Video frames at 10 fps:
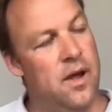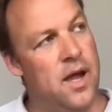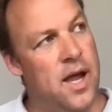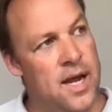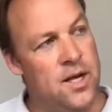
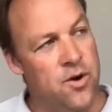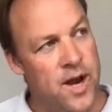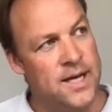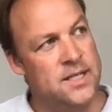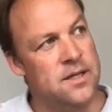a
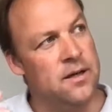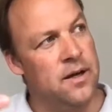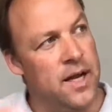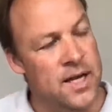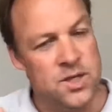connector
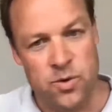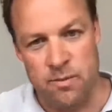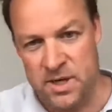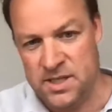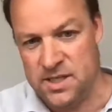into a
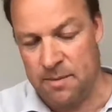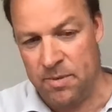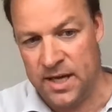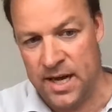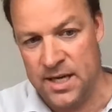business
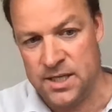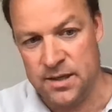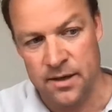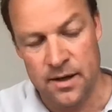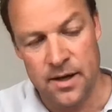application,